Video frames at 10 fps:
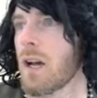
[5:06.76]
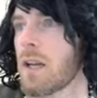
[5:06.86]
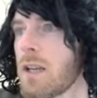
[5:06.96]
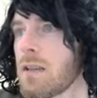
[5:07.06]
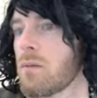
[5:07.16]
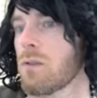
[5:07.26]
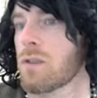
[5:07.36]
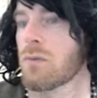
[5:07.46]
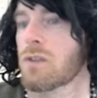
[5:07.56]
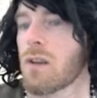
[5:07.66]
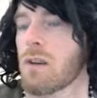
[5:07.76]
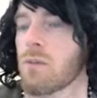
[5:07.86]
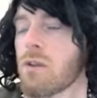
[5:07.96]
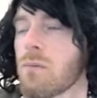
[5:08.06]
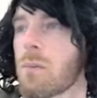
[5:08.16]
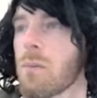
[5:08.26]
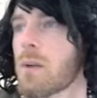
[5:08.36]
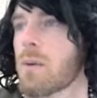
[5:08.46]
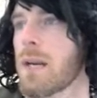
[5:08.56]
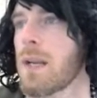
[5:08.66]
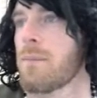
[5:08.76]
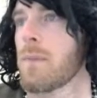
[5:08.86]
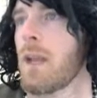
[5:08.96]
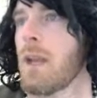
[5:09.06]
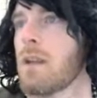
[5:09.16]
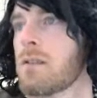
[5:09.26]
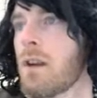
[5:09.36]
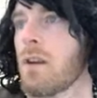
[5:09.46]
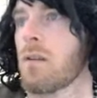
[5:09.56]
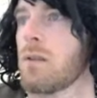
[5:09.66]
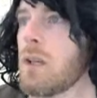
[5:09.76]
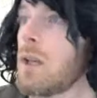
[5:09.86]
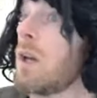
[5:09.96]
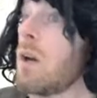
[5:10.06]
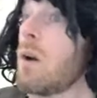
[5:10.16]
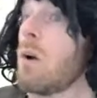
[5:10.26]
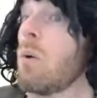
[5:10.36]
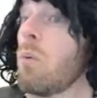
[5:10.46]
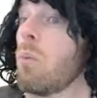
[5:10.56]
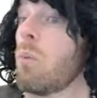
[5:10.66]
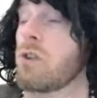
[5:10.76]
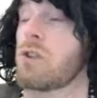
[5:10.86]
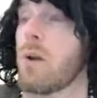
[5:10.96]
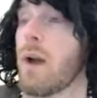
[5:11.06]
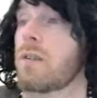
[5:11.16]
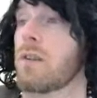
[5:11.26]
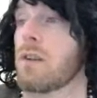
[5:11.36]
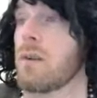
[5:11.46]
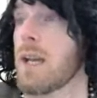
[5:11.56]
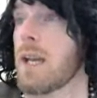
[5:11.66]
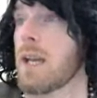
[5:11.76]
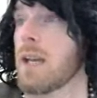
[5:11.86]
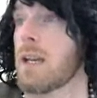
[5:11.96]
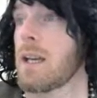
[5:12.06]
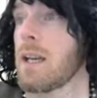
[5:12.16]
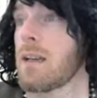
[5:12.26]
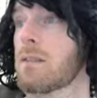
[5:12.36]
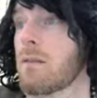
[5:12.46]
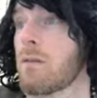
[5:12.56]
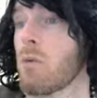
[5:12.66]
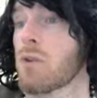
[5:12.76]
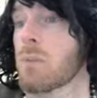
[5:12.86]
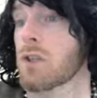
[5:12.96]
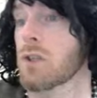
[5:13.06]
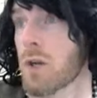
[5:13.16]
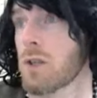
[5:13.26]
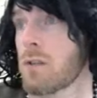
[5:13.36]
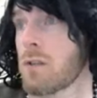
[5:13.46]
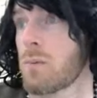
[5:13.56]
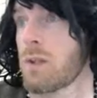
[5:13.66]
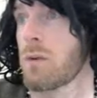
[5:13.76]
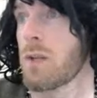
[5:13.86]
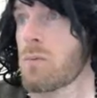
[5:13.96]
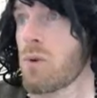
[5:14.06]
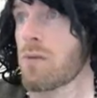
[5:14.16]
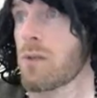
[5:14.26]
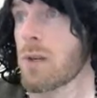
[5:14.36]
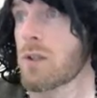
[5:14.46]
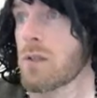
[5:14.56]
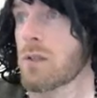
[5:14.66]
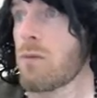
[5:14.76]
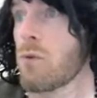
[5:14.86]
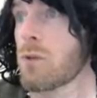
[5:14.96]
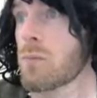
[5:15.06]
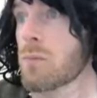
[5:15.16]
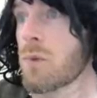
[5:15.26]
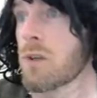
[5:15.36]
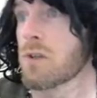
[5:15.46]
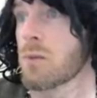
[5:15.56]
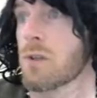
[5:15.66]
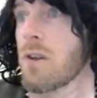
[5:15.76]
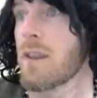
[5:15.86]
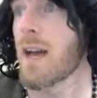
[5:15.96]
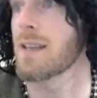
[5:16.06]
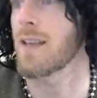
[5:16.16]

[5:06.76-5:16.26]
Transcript: Yes, it was circle theorem number 3. So what you have to do here is form some expressions with these proof questions. Form some expressions because we've got that is